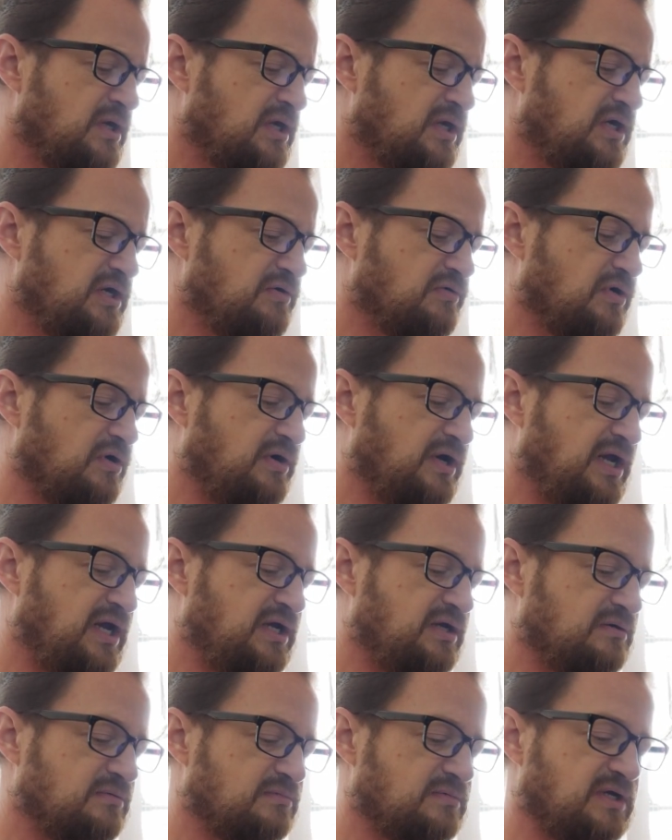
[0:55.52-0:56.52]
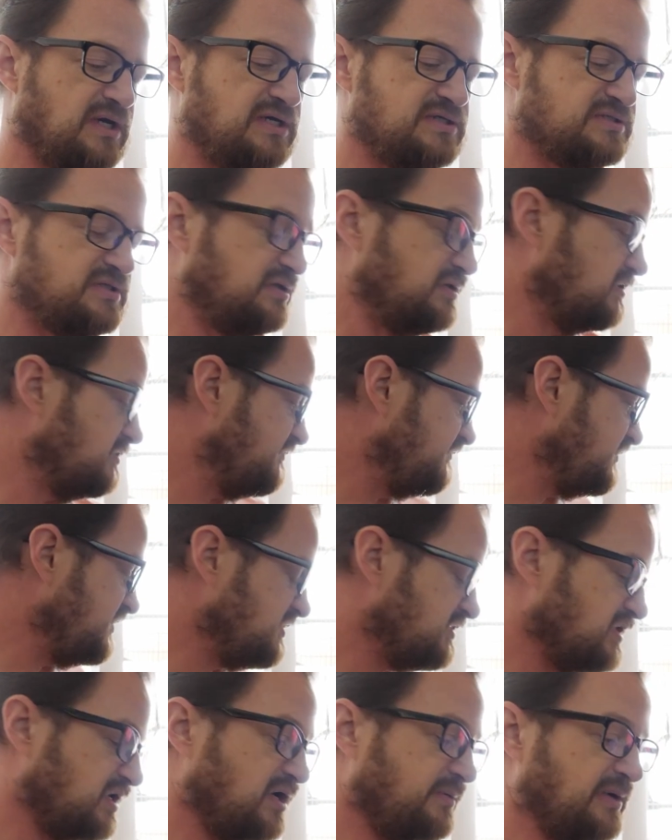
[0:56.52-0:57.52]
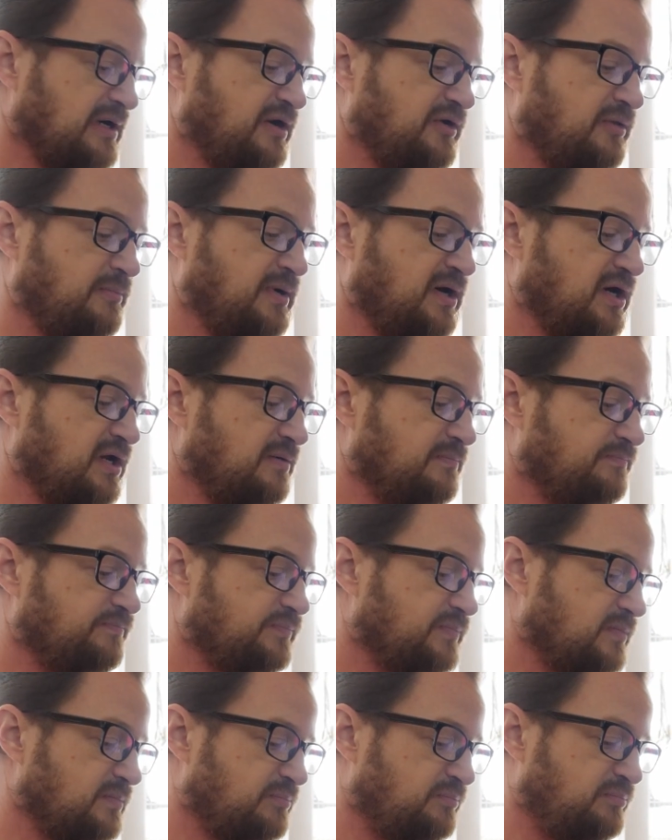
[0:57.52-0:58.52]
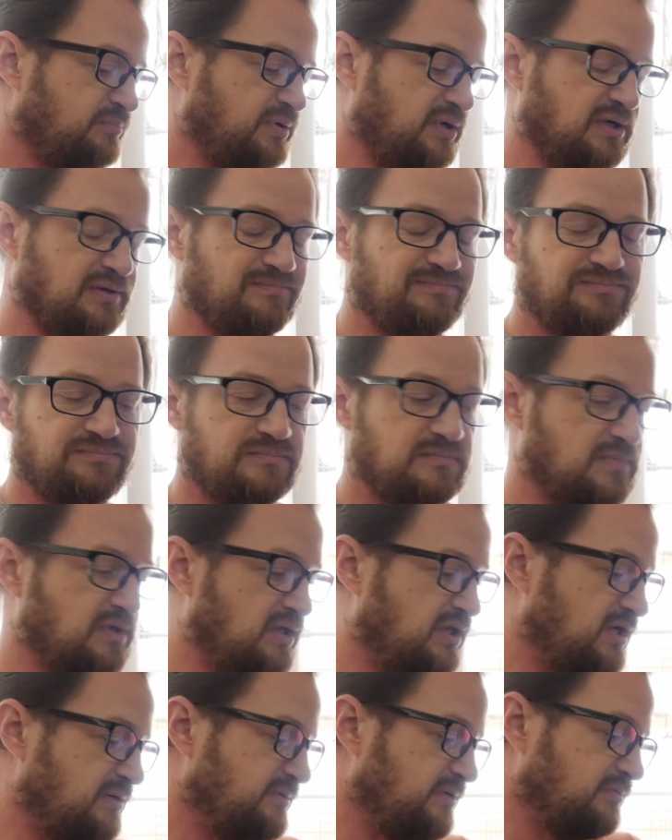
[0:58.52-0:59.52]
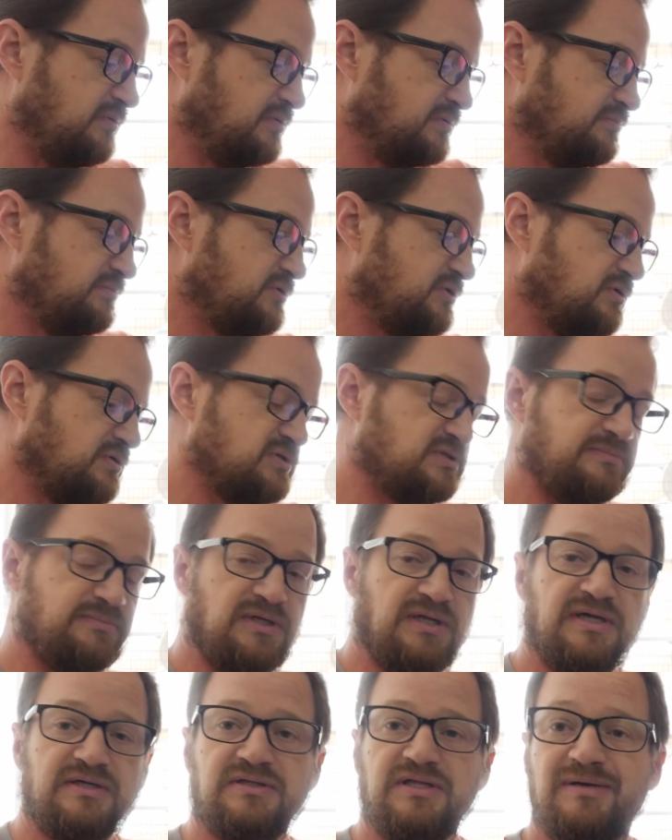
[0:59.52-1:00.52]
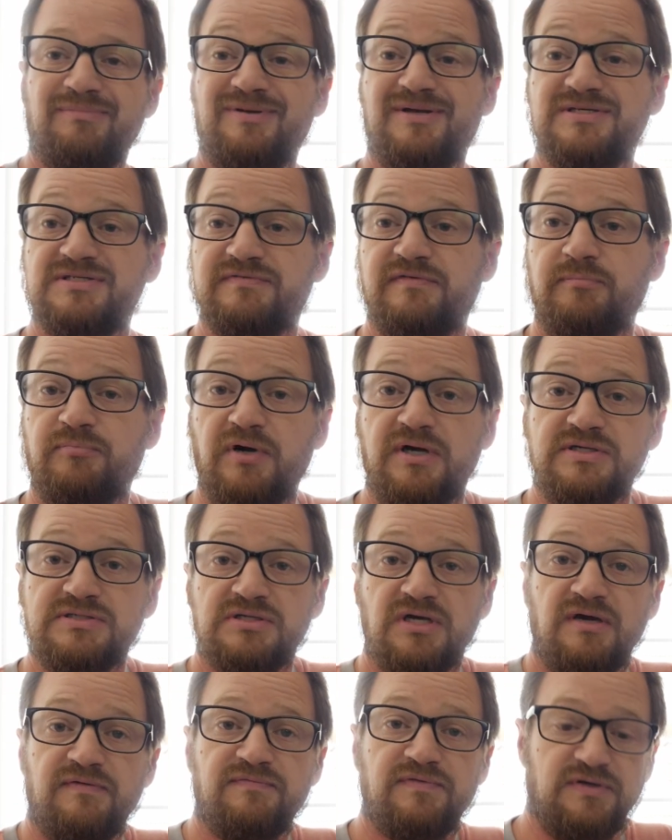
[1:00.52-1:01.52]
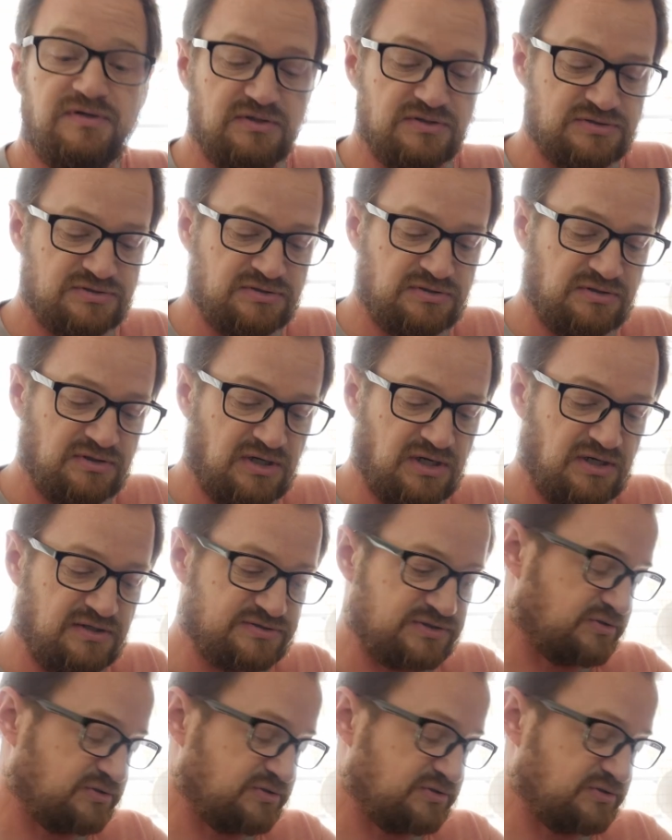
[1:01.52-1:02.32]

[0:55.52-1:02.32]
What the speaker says: Hero 8 has the little feet that come out the bottom, but a lot of people don't seem to like that because if it breaks off, then you're kind of